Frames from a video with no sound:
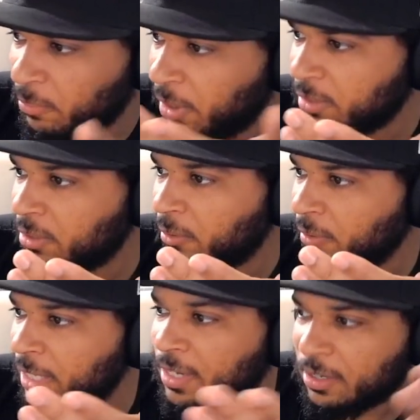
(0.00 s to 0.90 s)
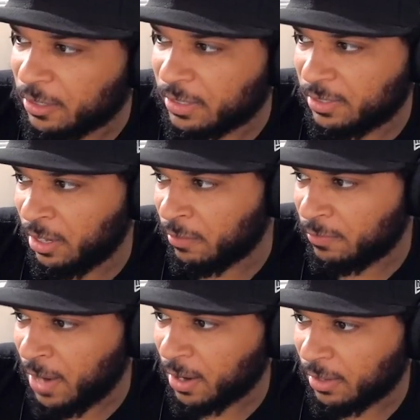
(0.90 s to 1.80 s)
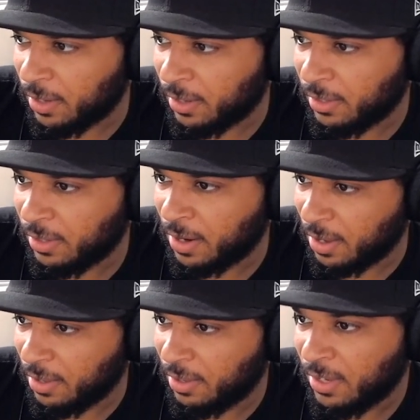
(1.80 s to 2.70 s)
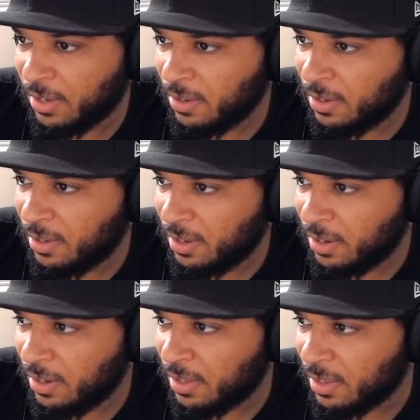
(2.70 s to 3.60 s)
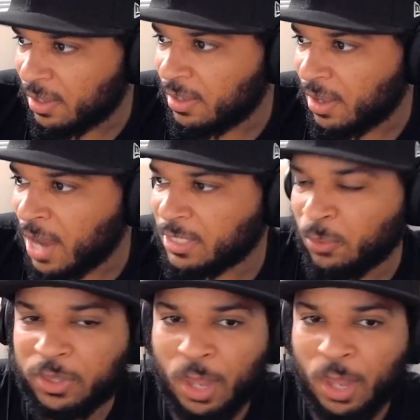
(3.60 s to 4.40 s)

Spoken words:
run. So he does look stiff, not gonna lie. They're not. I see what they